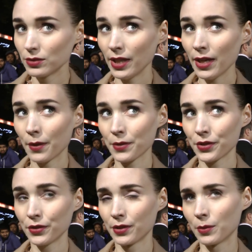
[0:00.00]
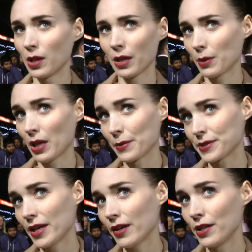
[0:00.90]
Yeah, certainly. Well, while I
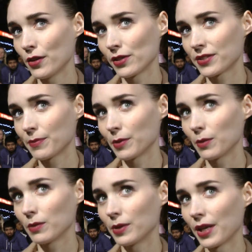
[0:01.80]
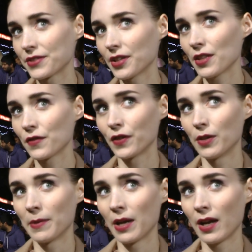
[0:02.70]
was there, I noticed it. But when I saw the
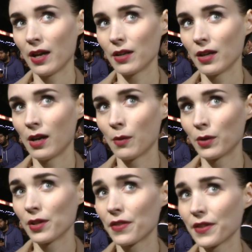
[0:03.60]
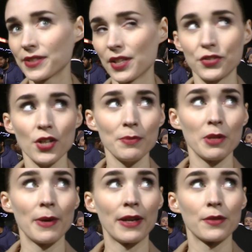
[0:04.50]
film, uh, one of the things that struck
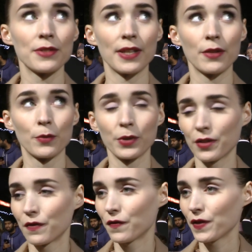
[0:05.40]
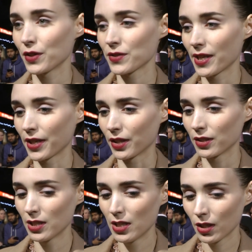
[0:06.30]
me about it was that it really feels like it
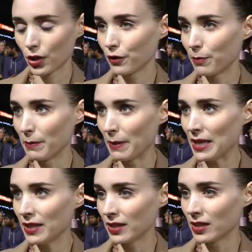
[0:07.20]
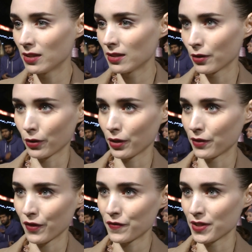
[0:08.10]
could have been made in the early
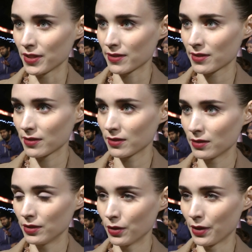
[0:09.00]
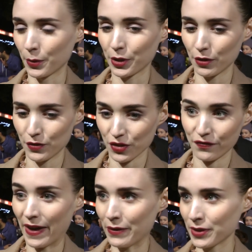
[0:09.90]
50s, you know, and that we could have just
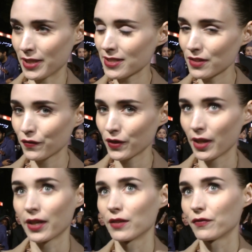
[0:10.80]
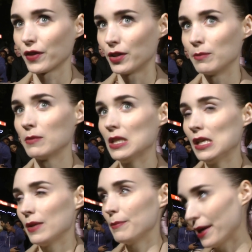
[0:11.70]
found it. It doesn't feel like a film
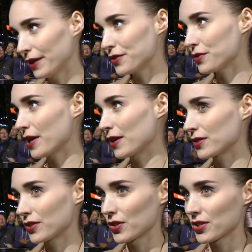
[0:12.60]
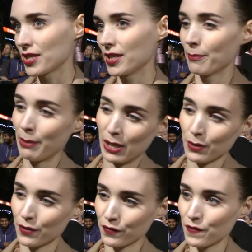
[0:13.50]
made in 2013
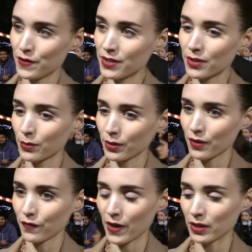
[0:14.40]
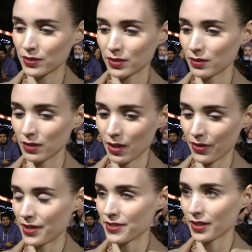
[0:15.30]
about the 50s. It really felt
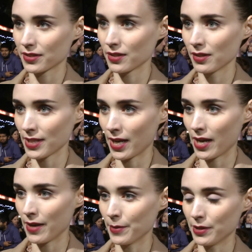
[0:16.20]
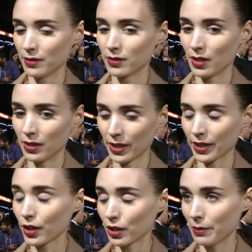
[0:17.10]
authentic to the time and, and like
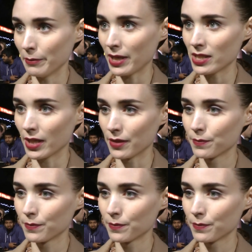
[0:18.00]
it could have been made then.